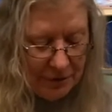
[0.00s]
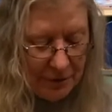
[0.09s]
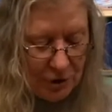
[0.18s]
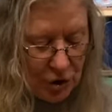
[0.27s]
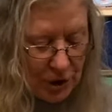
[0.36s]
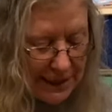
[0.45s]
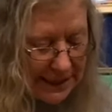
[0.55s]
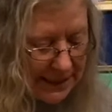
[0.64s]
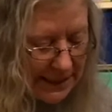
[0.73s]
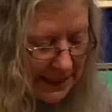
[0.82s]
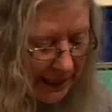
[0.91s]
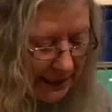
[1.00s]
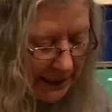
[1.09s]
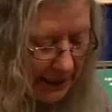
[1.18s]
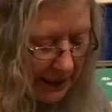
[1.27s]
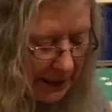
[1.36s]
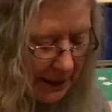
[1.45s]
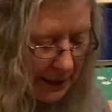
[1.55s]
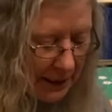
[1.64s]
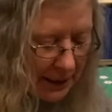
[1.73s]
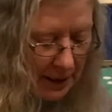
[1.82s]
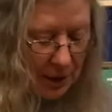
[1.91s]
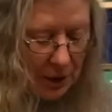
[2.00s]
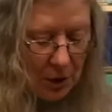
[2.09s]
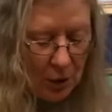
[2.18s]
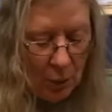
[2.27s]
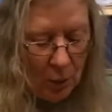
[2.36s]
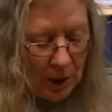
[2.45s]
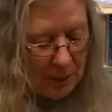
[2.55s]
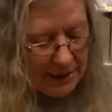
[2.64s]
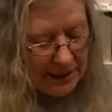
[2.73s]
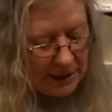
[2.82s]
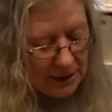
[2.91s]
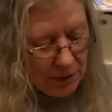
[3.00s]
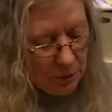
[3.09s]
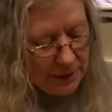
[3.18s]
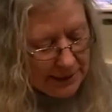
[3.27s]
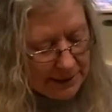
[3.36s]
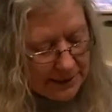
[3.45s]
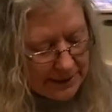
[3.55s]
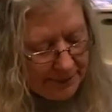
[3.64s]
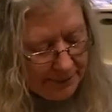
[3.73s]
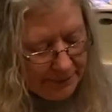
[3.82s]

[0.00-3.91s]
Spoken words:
for just a second while we take the wings.